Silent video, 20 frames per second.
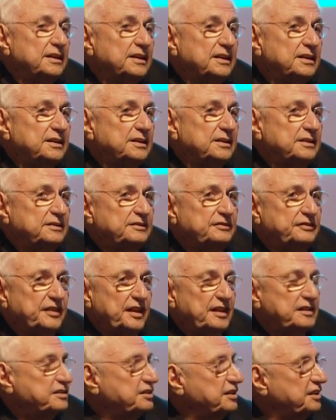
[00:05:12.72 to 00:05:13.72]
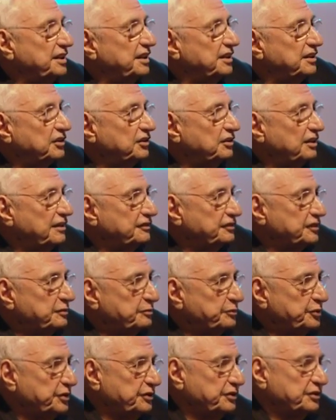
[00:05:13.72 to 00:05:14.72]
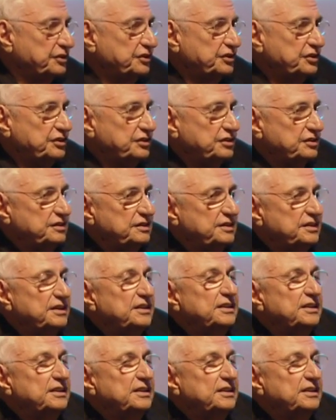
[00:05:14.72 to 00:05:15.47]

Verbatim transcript: uh, fancy aircraft computers,